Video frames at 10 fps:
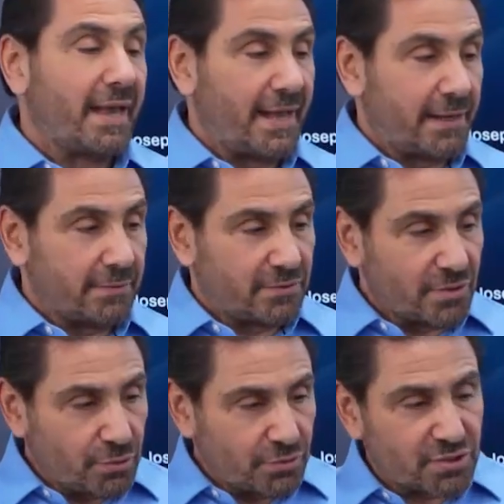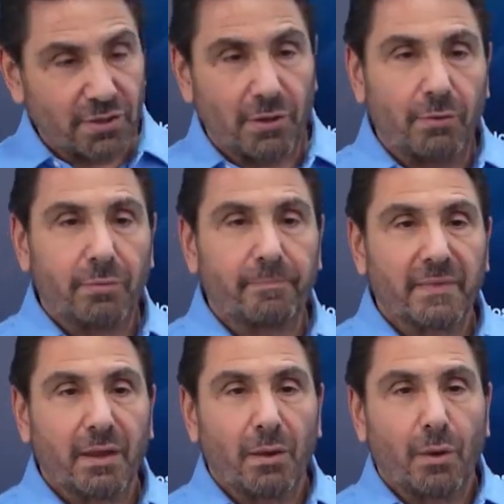And to do so,
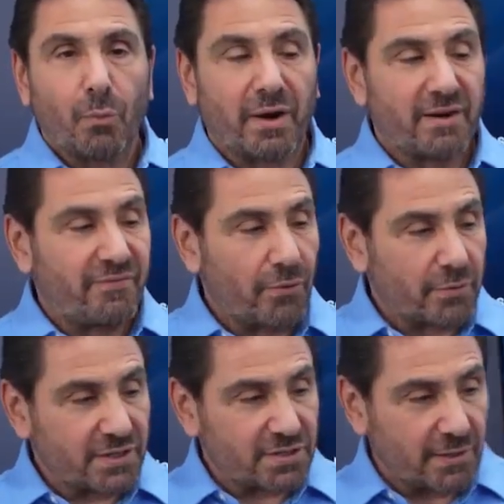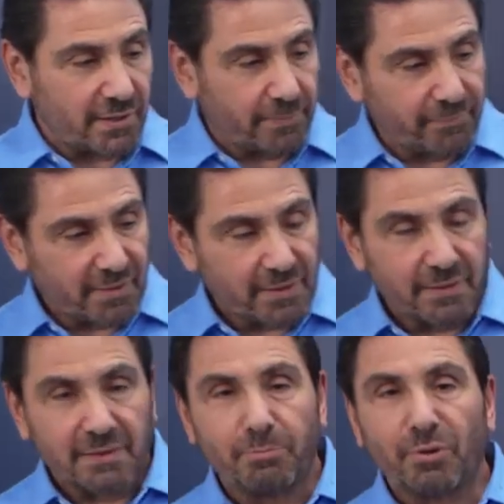we're going to focus on
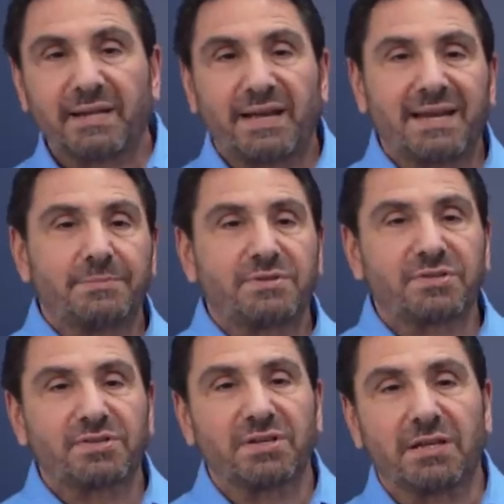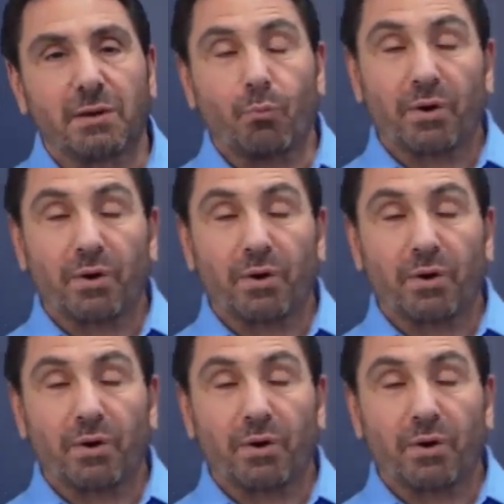the bullet items you see here.